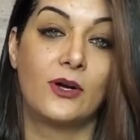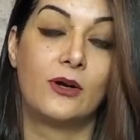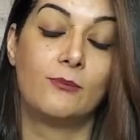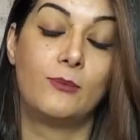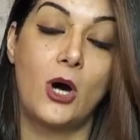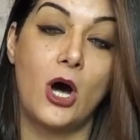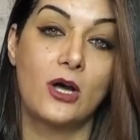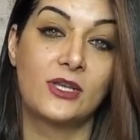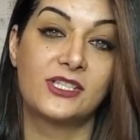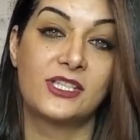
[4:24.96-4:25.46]

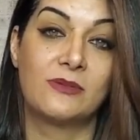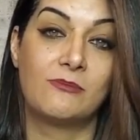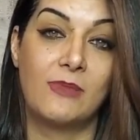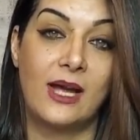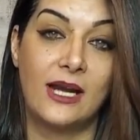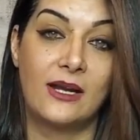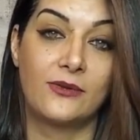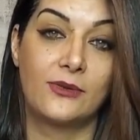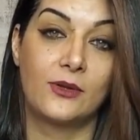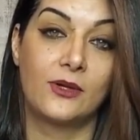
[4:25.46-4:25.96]
Boston
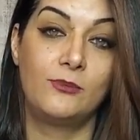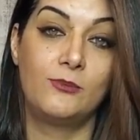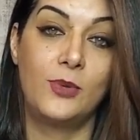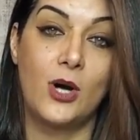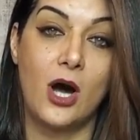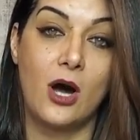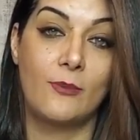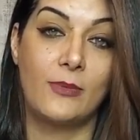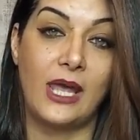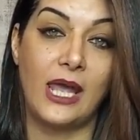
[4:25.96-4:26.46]
Marathon
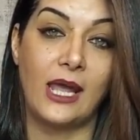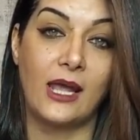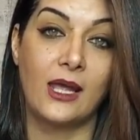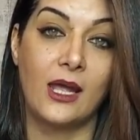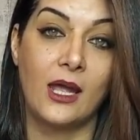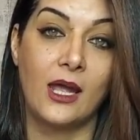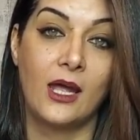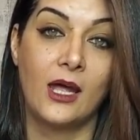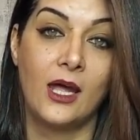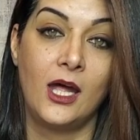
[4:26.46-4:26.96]
bombing,
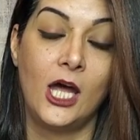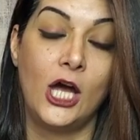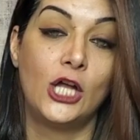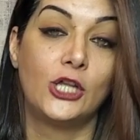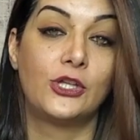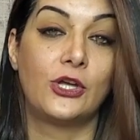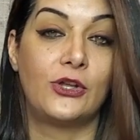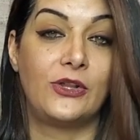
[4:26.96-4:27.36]
to